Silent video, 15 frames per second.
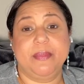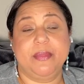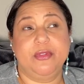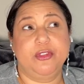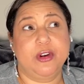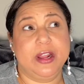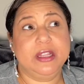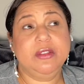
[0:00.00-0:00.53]

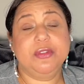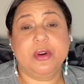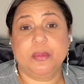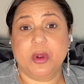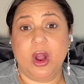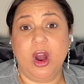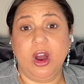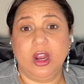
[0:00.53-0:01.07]
friend from
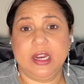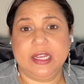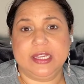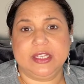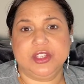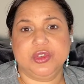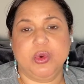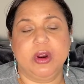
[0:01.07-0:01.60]

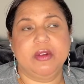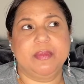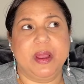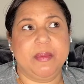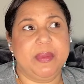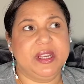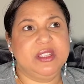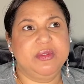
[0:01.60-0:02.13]
college, one of my
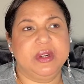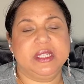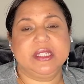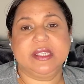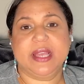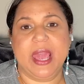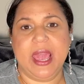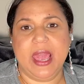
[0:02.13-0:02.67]
best friends,
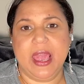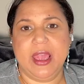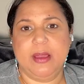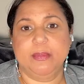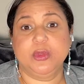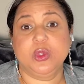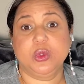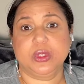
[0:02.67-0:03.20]

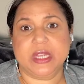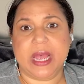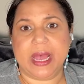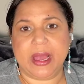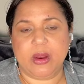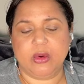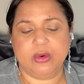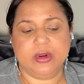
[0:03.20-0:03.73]
came to
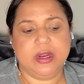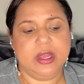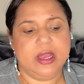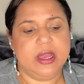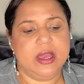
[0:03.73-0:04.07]
town,